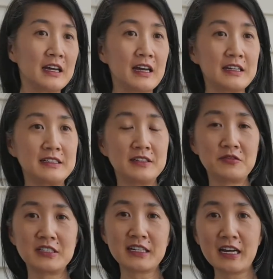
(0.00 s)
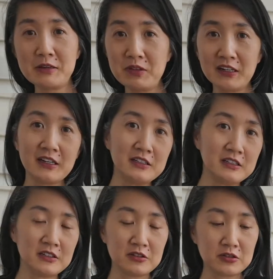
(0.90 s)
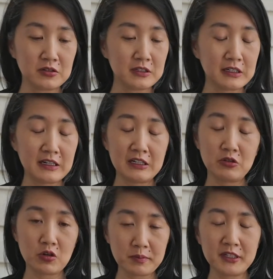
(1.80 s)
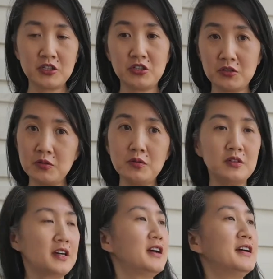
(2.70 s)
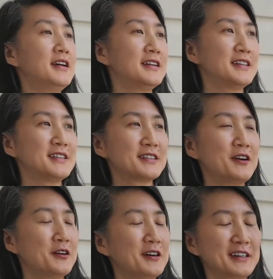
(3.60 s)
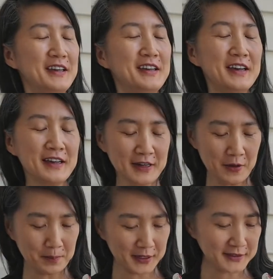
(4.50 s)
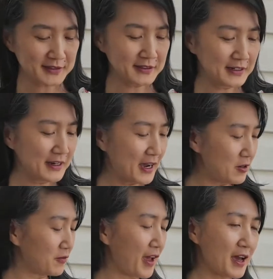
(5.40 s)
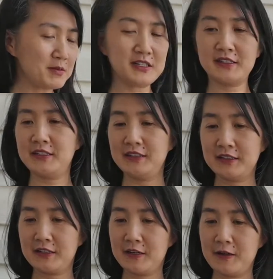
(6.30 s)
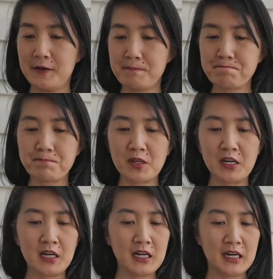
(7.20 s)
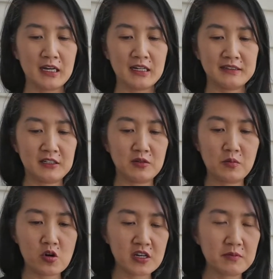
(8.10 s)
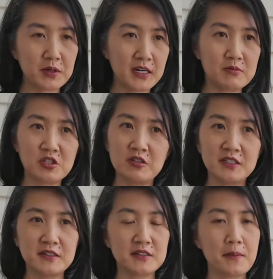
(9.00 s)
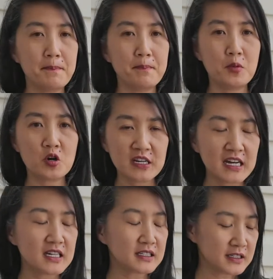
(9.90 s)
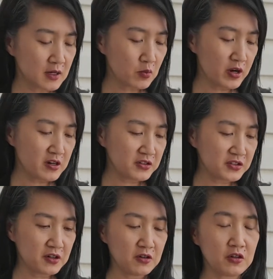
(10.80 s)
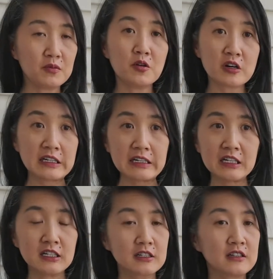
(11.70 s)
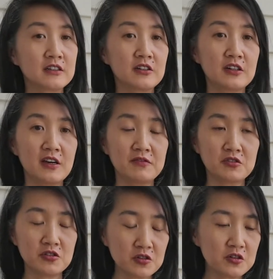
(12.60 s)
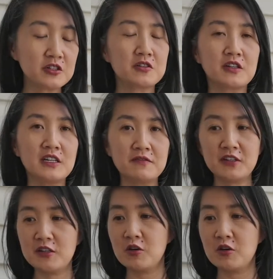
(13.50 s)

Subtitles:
at a different time than I normally do. so, but out of habit, um, I say good morning, but I'm sure it's morning somewhere. So good morning, good afternoon, good evening,